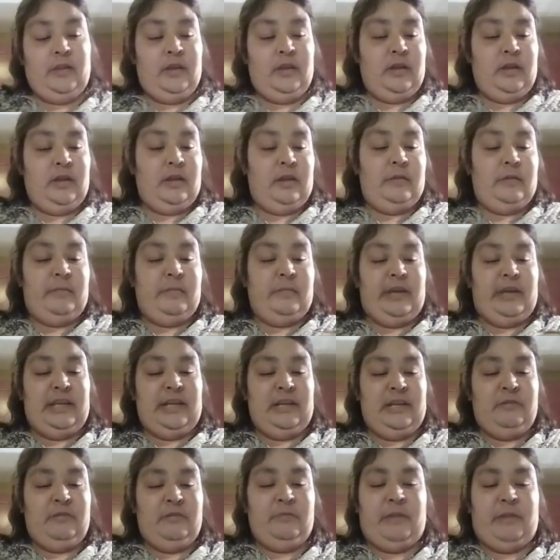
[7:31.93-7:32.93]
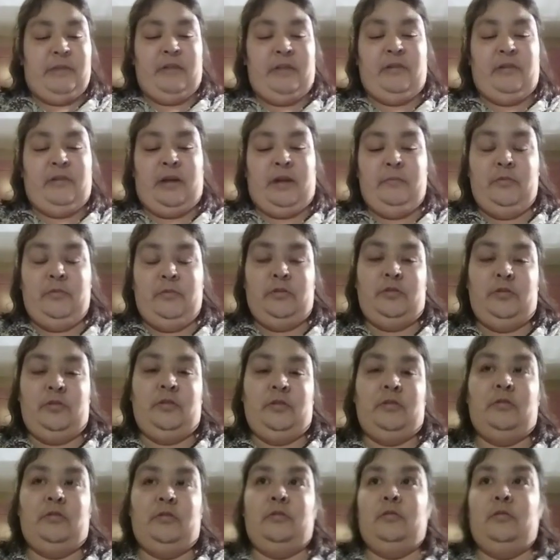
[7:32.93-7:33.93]
making it with my
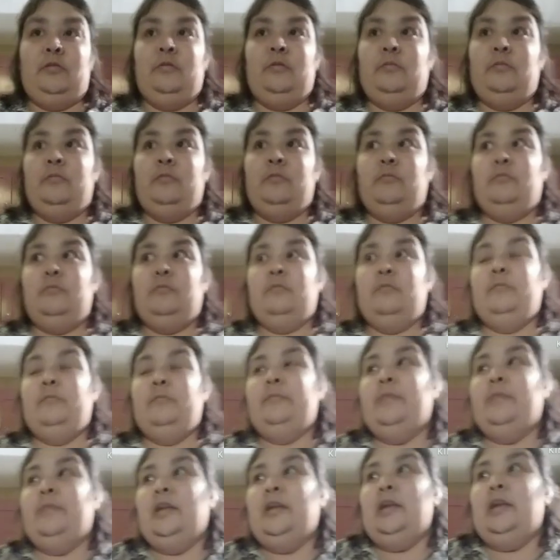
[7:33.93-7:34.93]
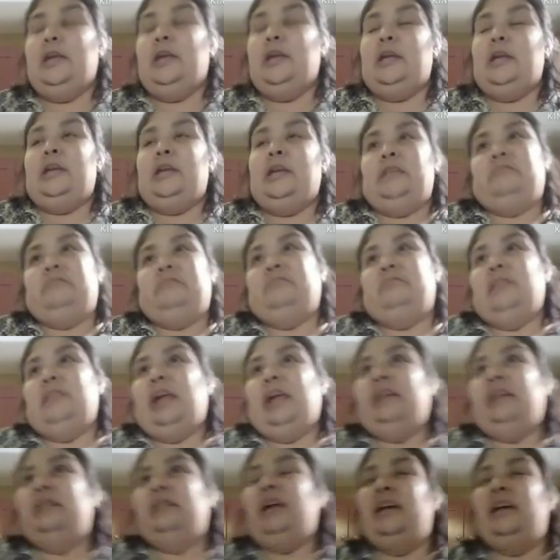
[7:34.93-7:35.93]
grandmother in like
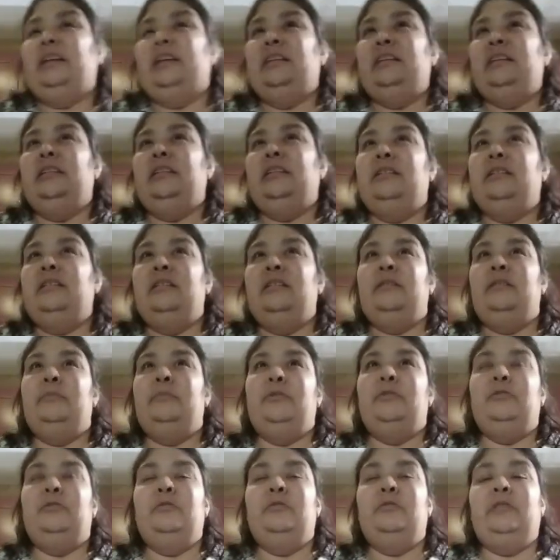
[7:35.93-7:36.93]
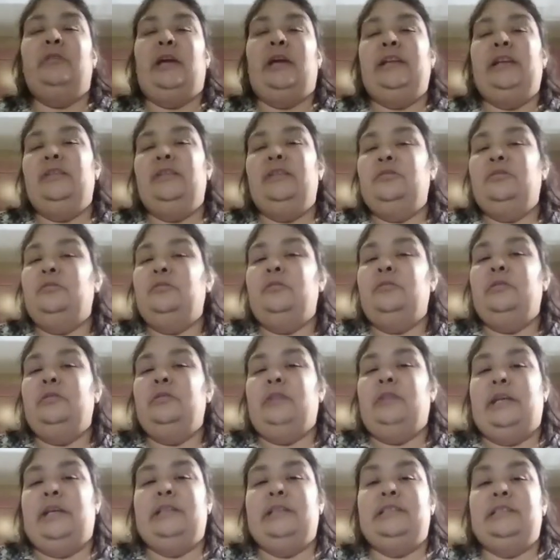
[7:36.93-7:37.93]
between 92 and
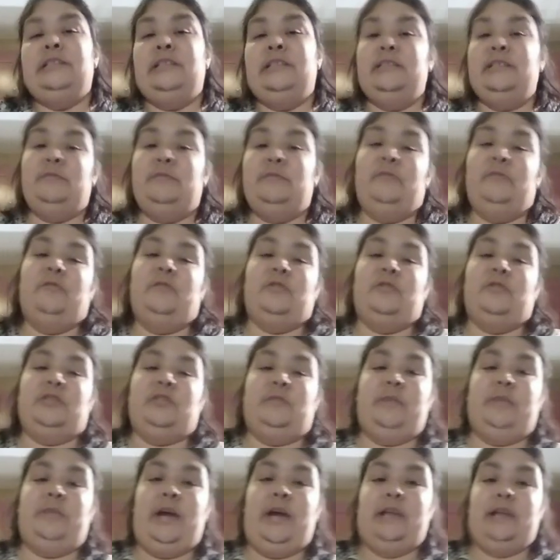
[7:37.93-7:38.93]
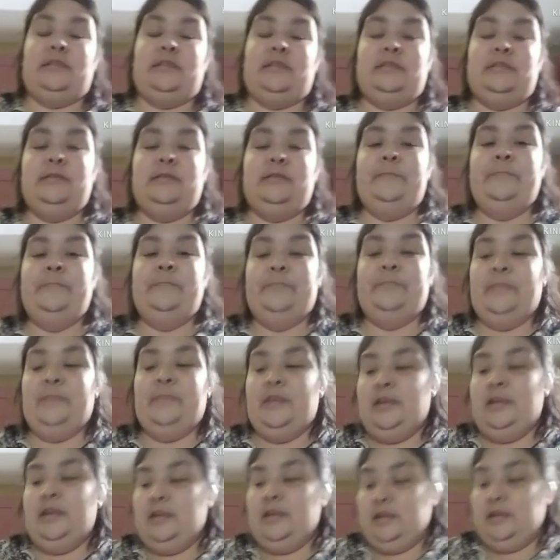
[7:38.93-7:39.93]
96 before she passed.
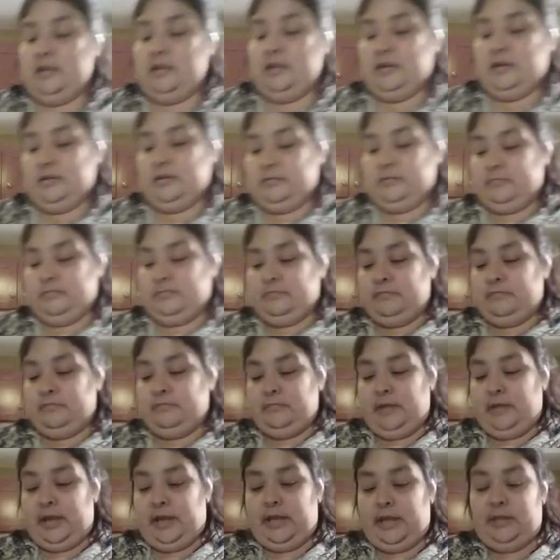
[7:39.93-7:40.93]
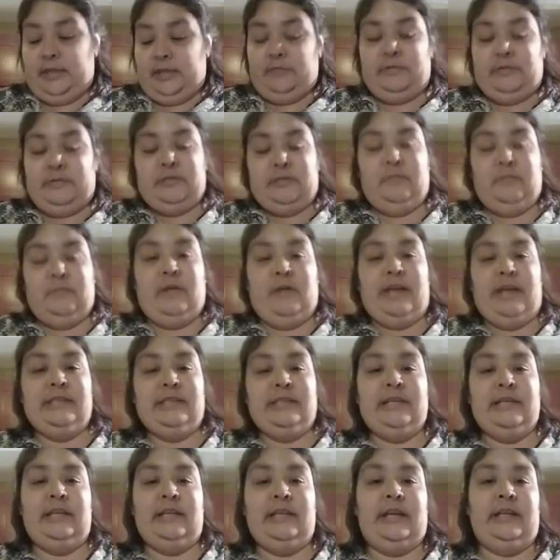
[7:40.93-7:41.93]
And the reason why I say
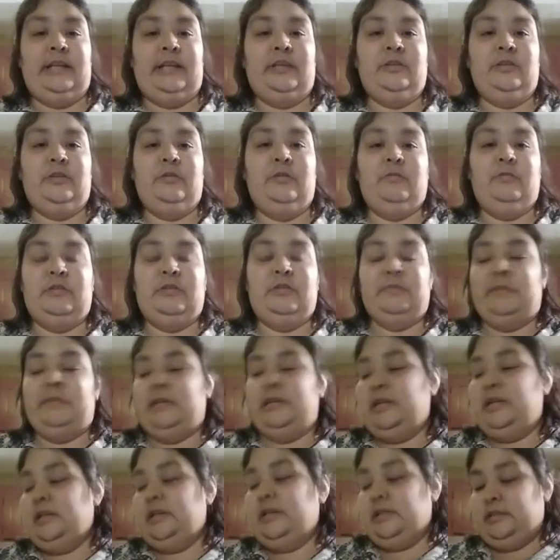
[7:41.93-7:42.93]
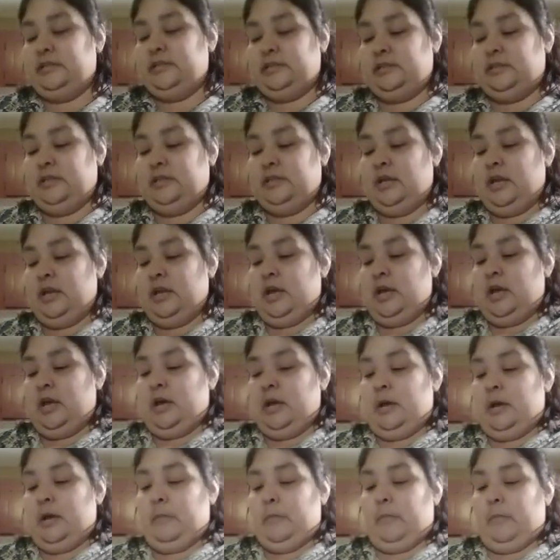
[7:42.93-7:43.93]
92 was because
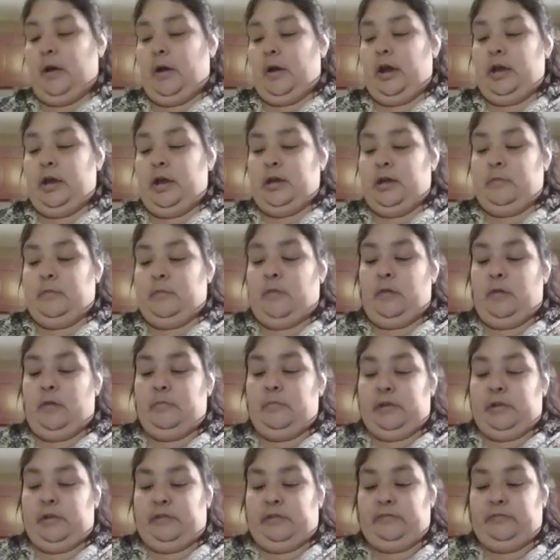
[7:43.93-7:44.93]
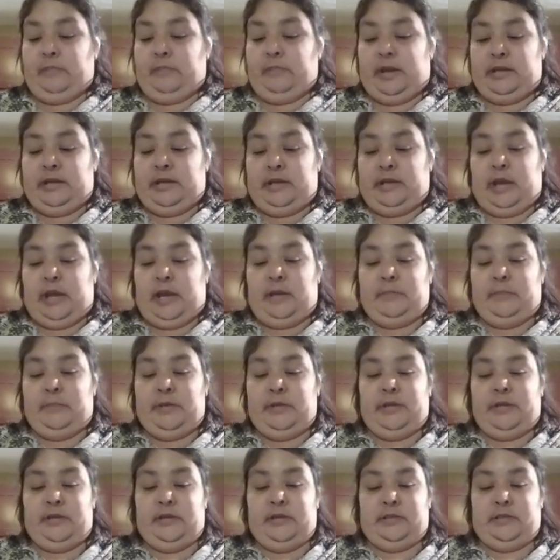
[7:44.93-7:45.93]
my mom left my dad
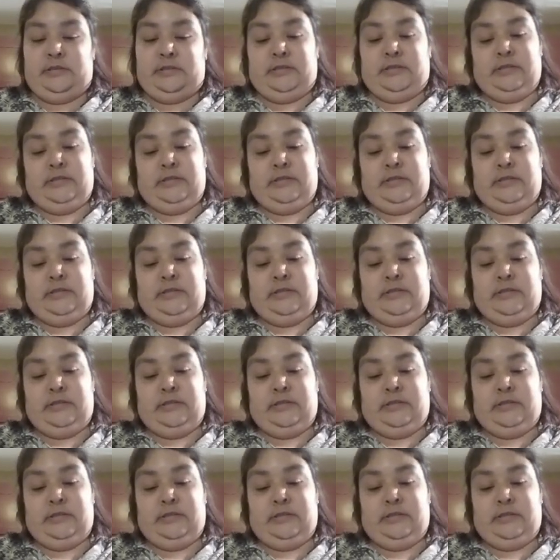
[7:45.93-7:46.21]
because